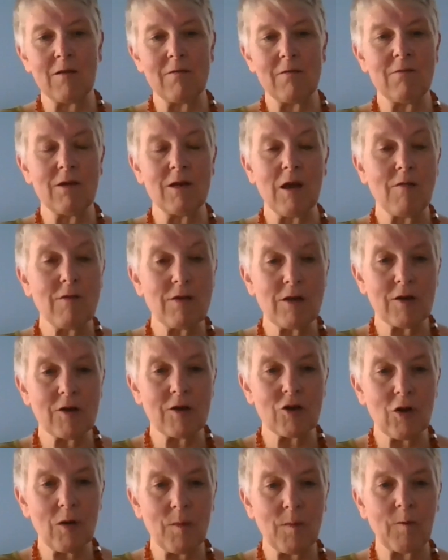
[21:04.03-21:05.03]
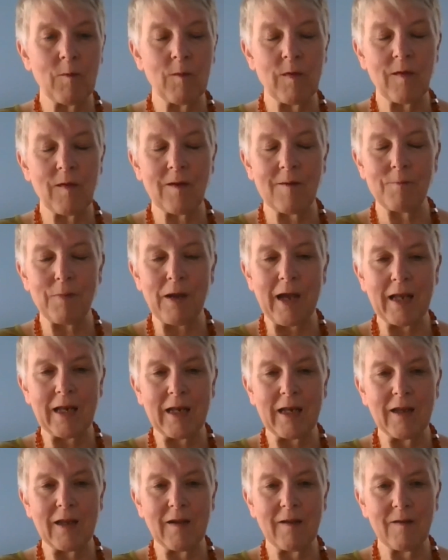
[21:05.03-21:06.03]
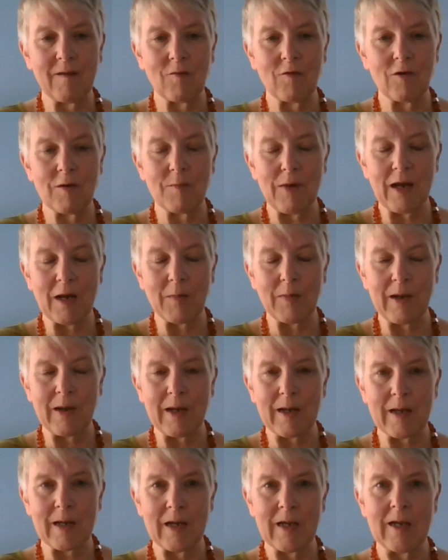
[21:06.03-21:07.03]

going to the shops with some panniers or your backpack,